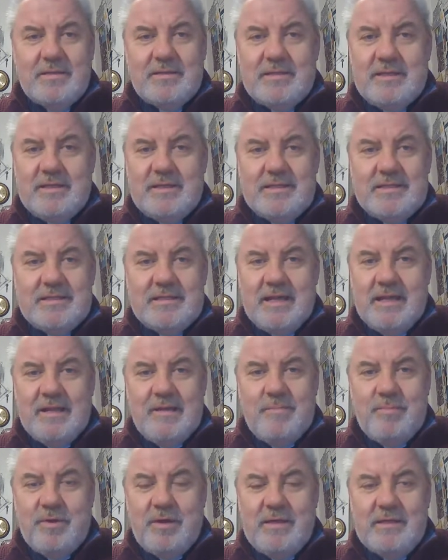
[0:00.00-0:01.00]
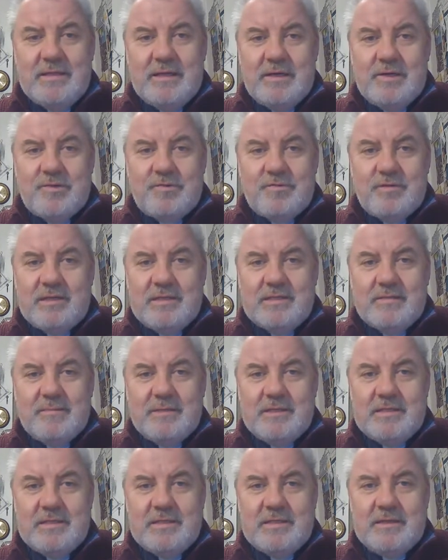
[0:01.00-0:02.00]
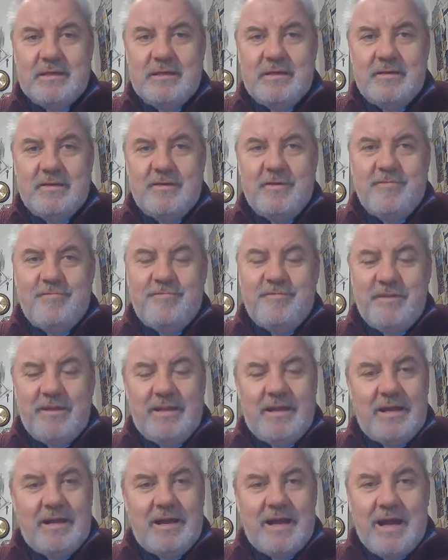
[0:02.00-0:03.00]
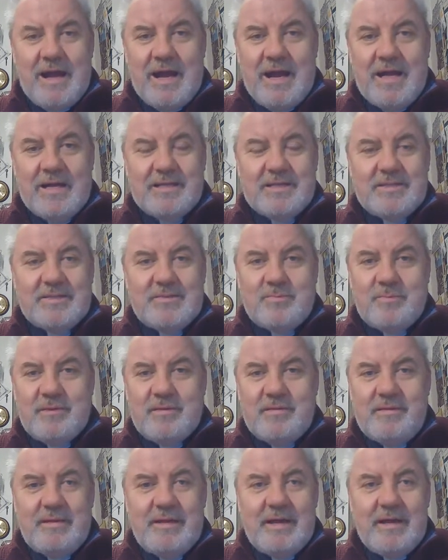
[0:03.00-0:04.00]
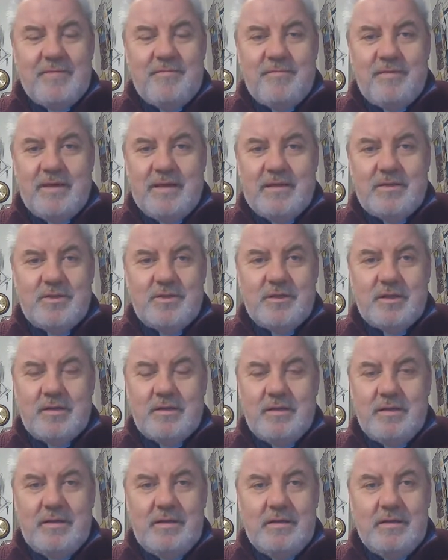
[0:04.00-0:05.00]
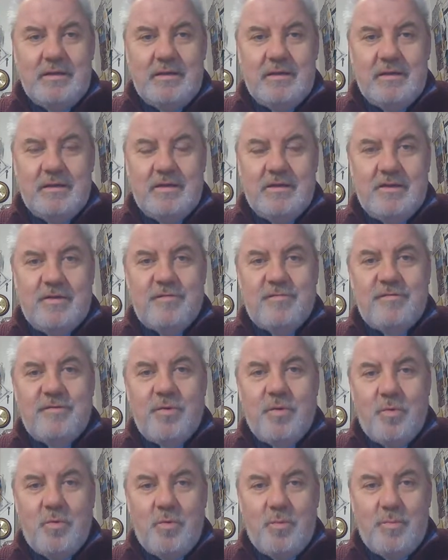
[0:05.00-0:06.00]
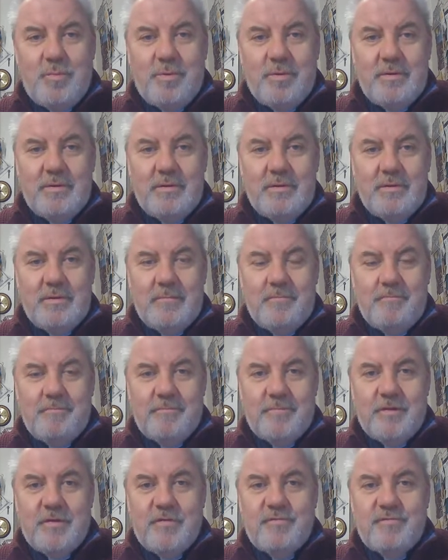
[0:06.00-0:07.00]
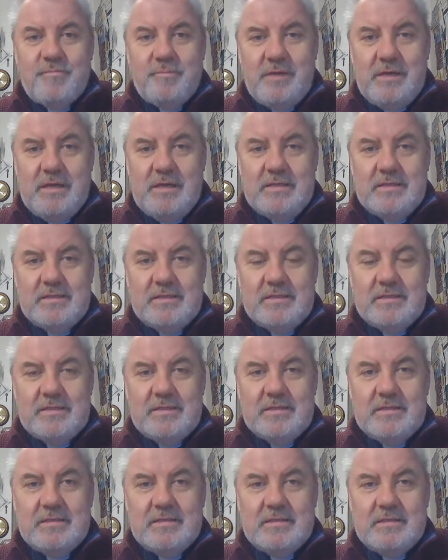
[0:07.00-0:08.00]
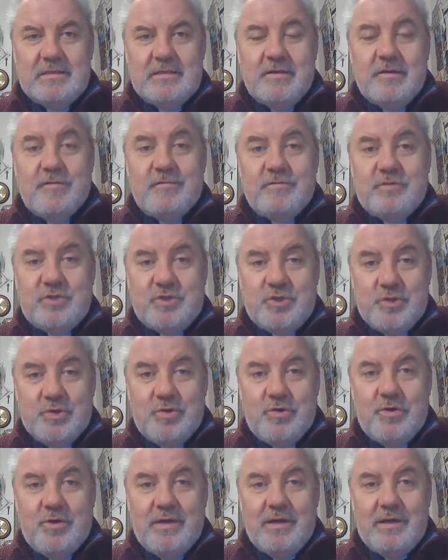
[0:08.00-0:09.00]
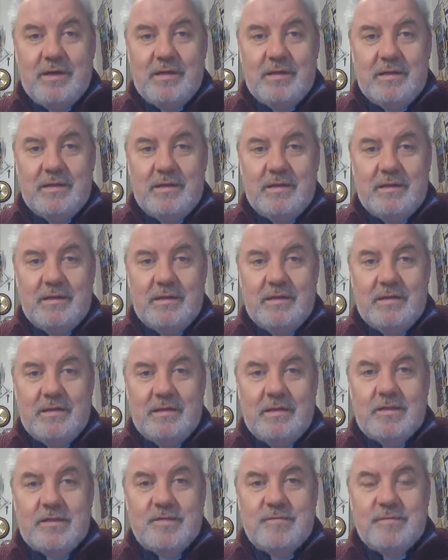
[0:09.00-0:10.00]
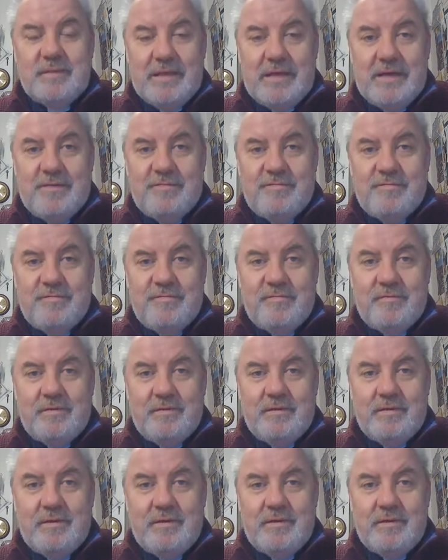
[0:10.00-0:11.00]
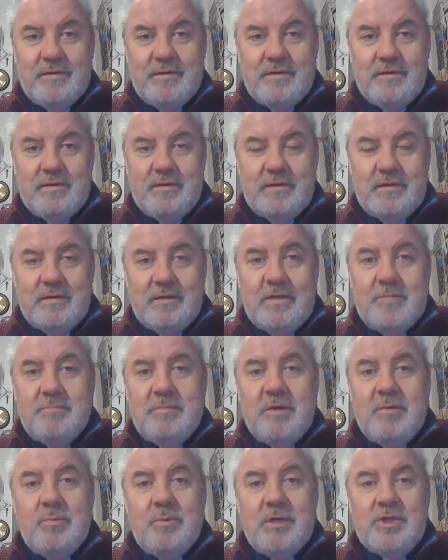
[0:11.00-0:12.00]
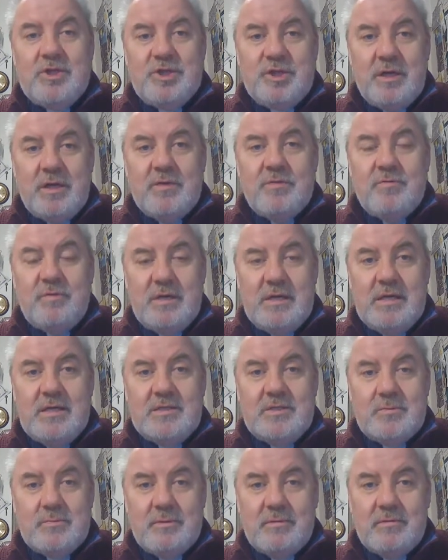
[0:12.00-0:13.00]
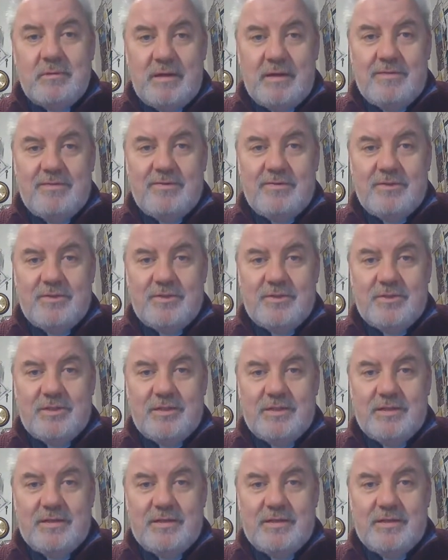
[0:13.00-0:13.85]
to celebrating Christmas, fill our hearts with the Advent journey of hope, of peace, of joy, and of love. And may we share these with others.